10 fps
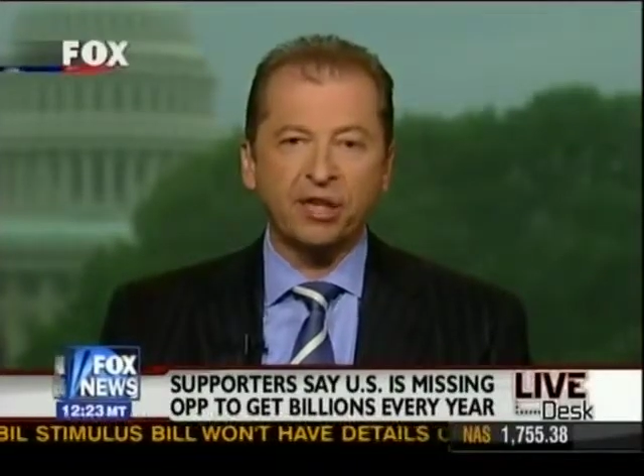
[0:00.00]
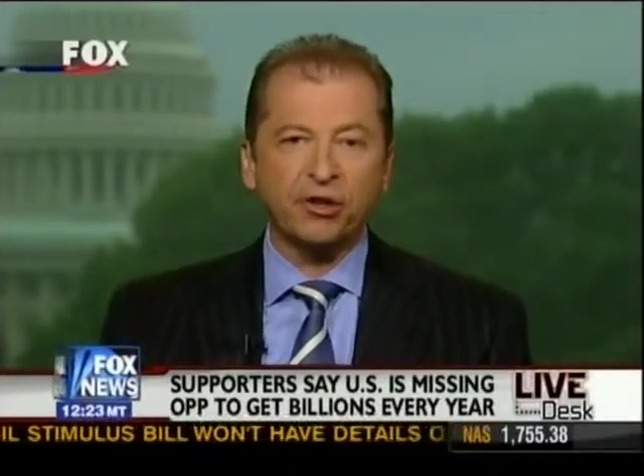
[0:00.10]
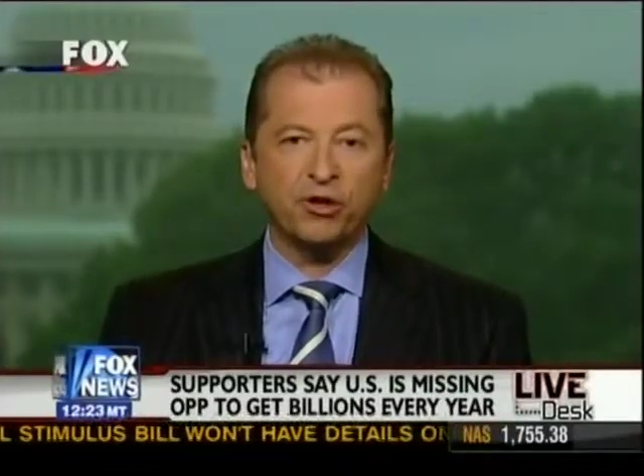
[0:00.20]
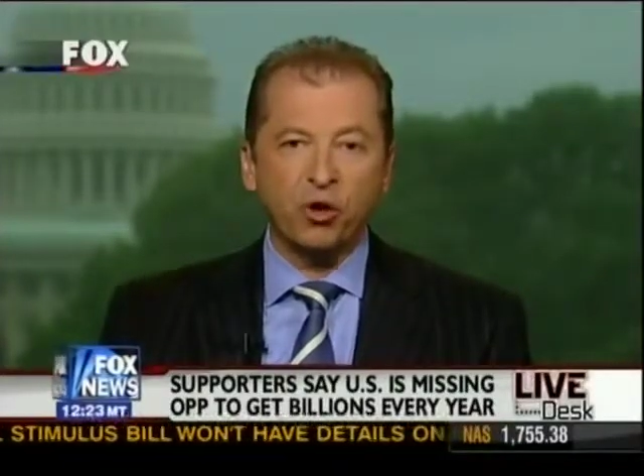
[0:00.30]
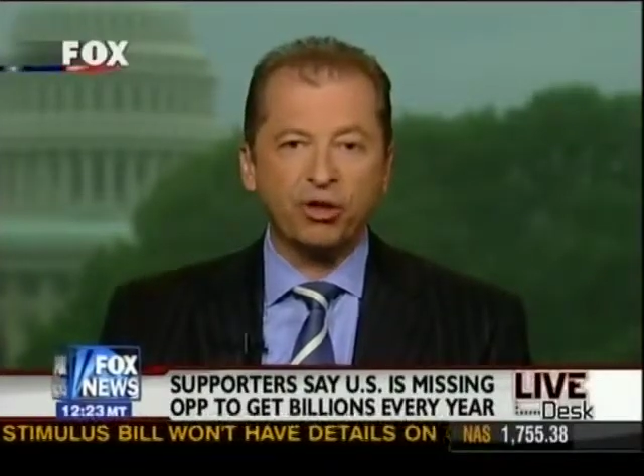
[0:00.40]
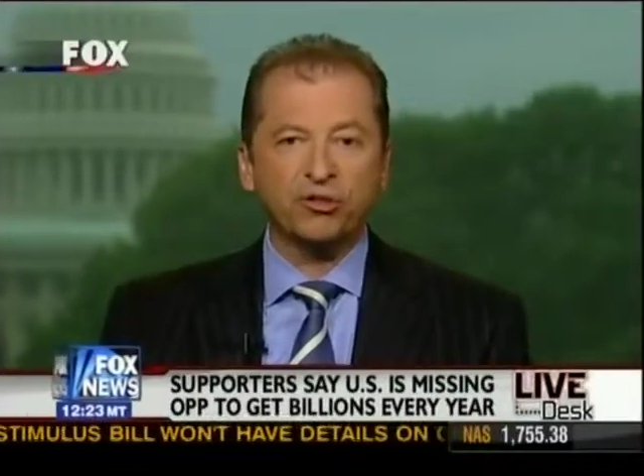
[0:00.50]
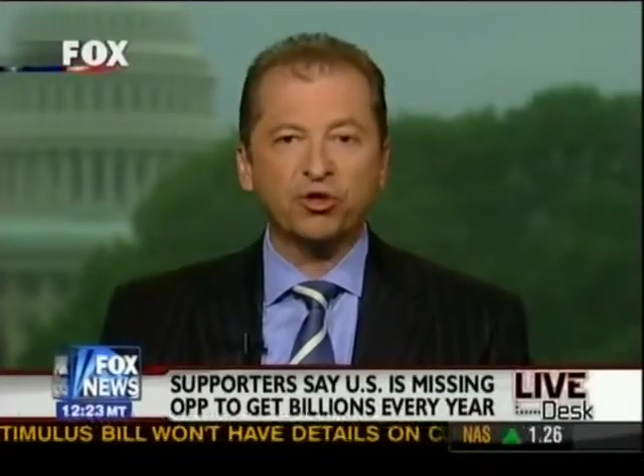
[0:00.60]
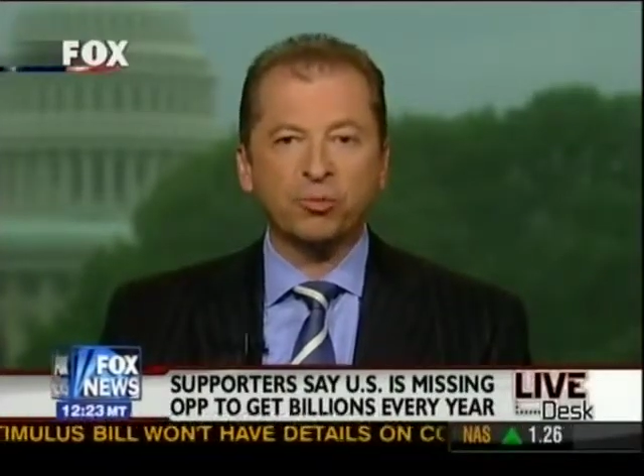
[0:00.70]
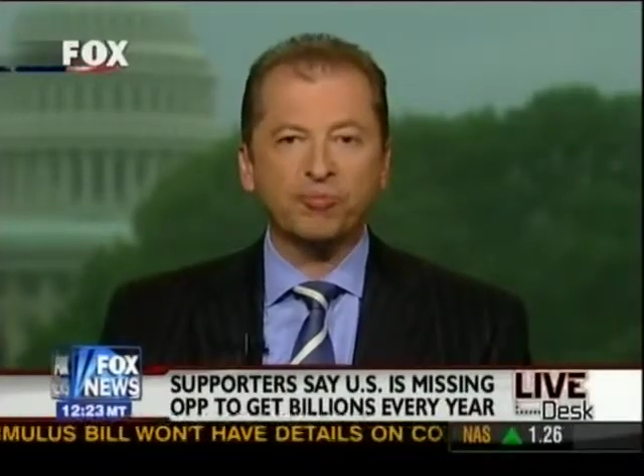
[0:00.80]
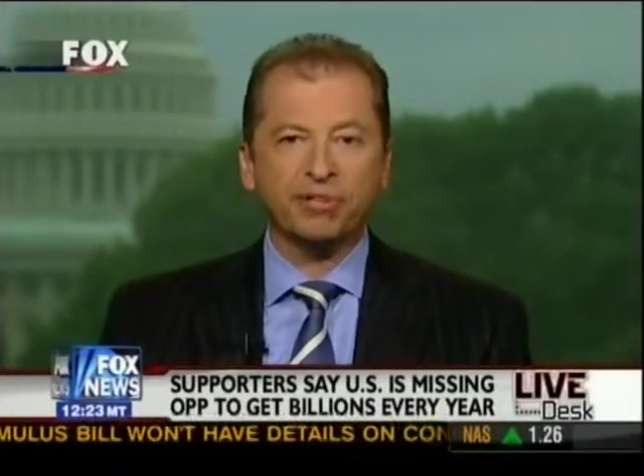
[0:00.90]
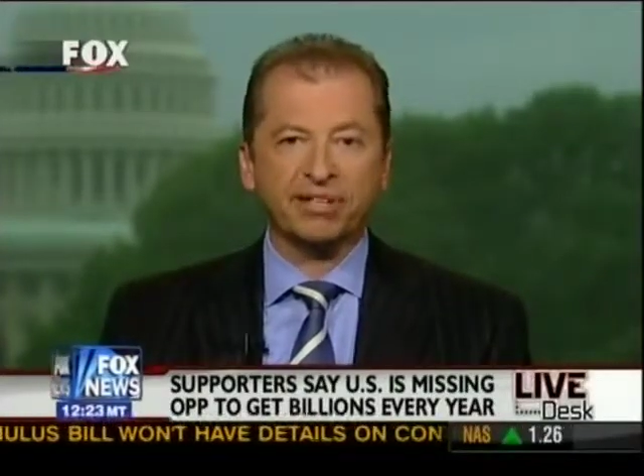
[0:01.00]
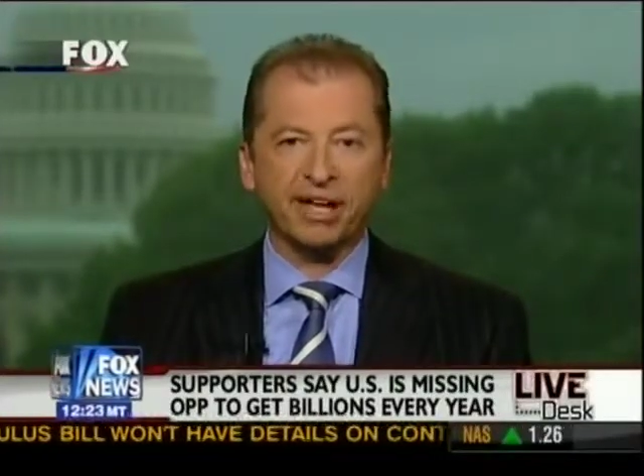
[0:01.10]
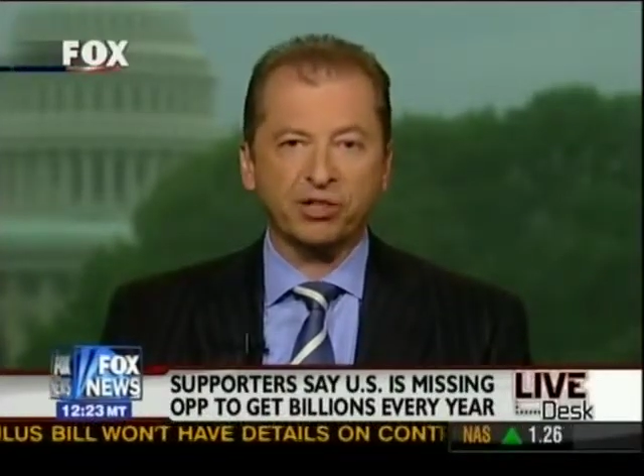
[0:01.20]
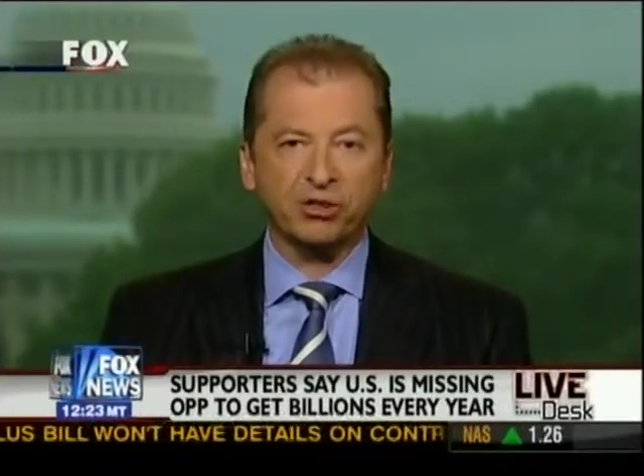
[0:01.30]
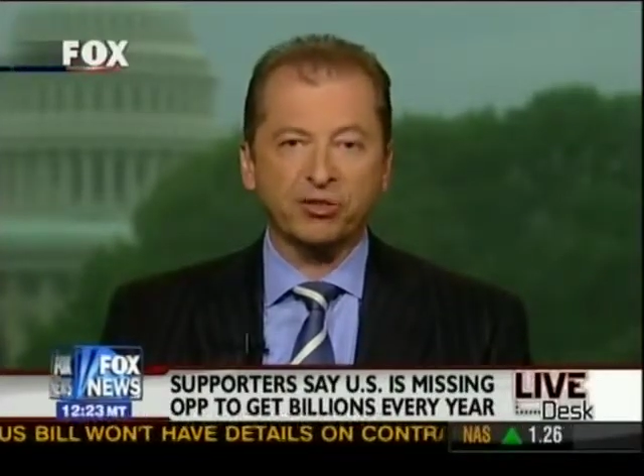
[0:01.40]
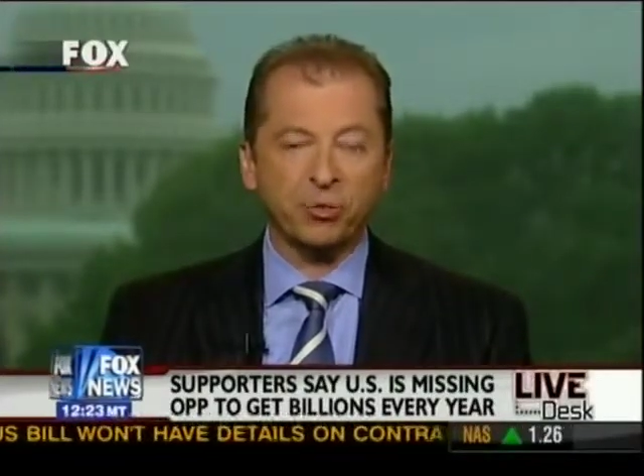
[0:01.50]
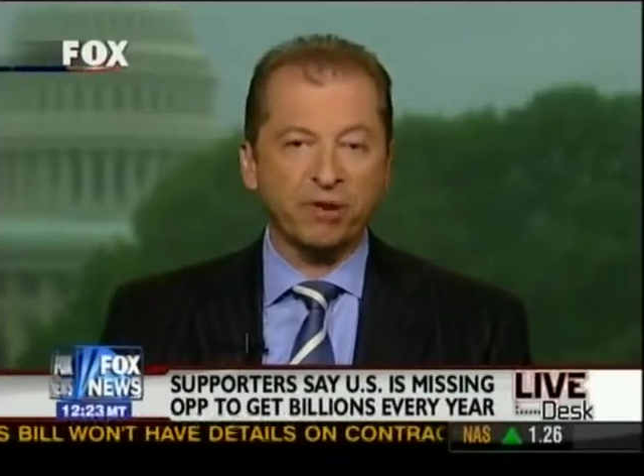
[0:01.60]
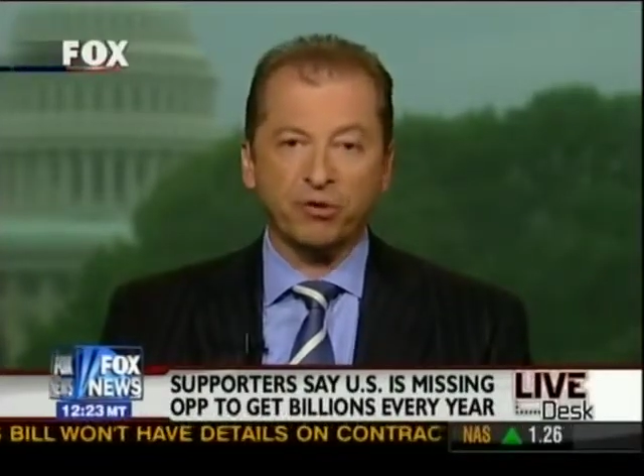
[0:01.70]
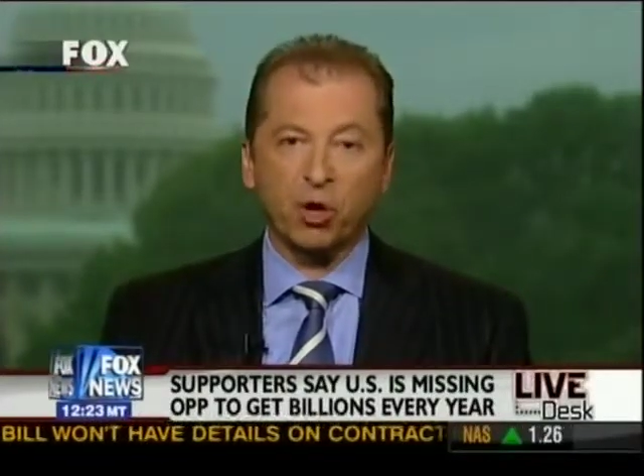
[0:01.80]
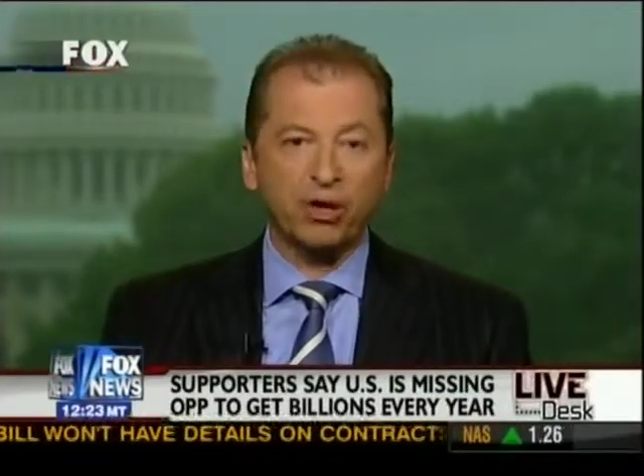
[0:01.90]
There are no consumer protections. We
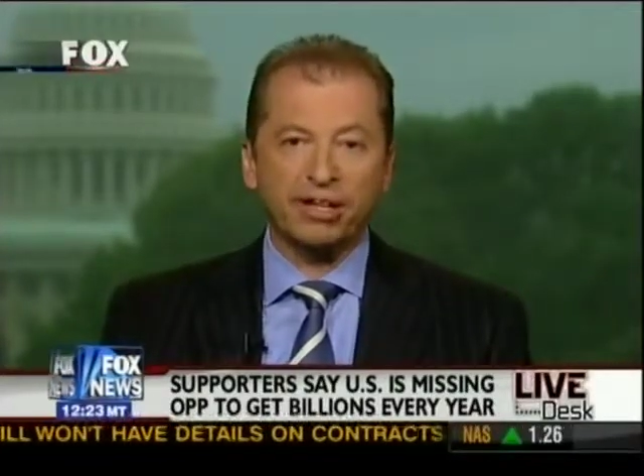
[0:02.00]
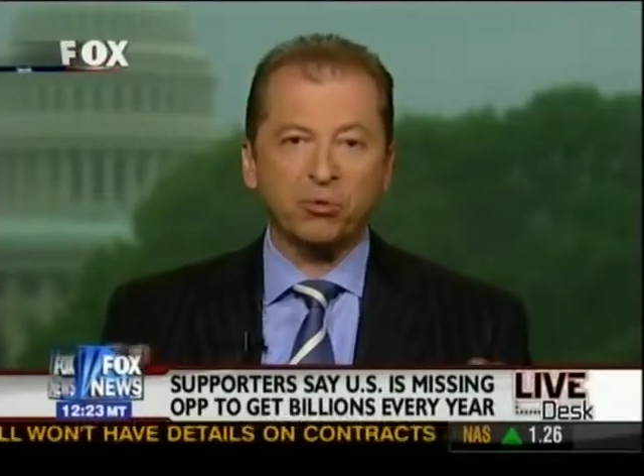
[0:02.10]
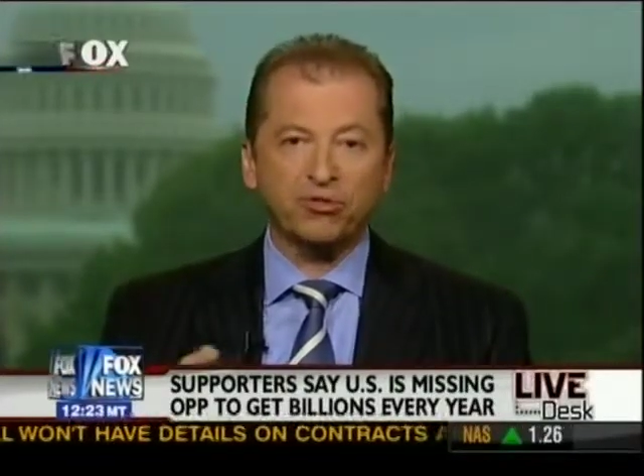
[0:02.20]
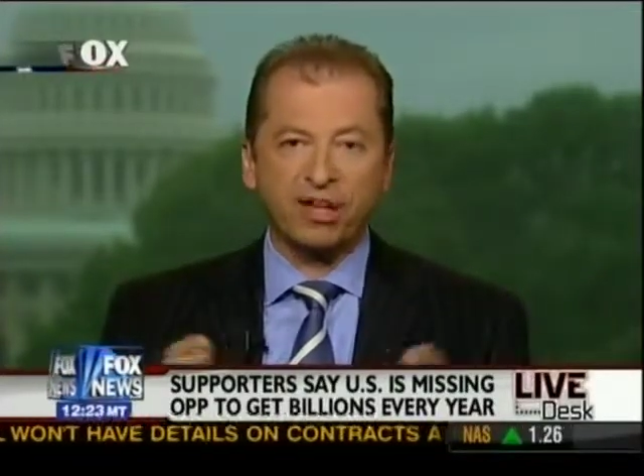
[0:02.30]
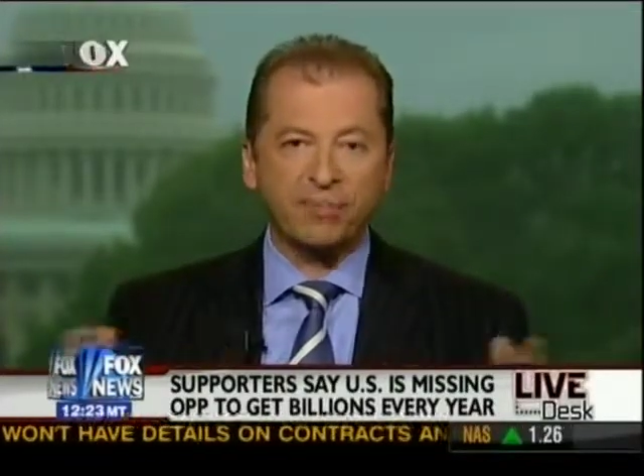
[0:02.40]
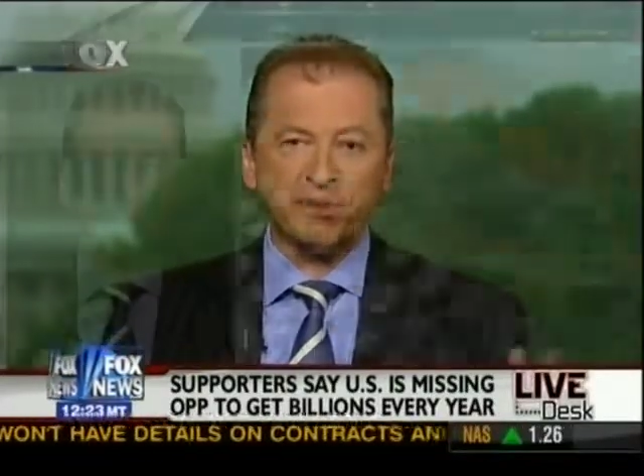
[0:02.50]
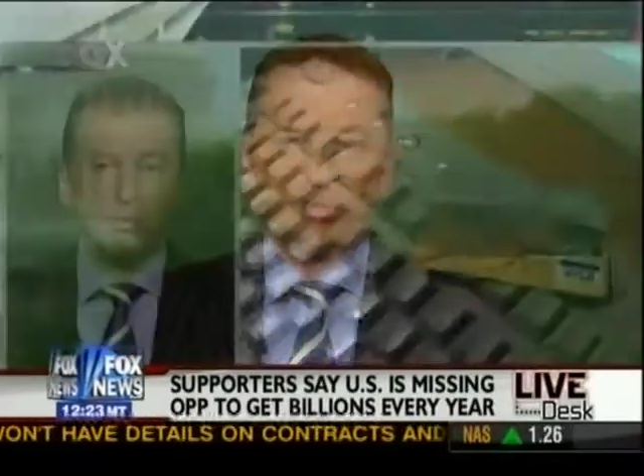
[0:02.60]
have no idea what's happening